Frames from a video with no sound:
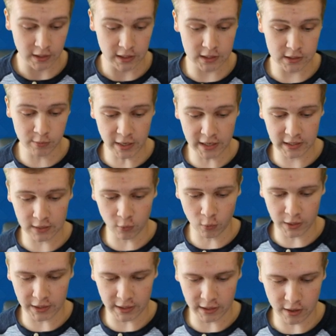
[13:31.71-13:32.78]
He might get
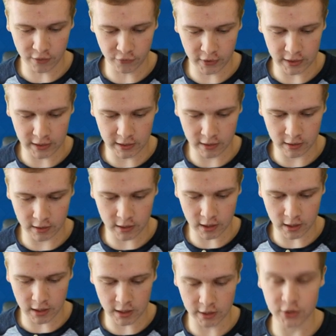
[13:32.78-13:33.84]
one hit off right here.
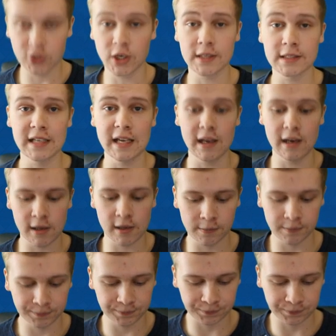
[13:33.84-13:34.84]
Uh, just kidding.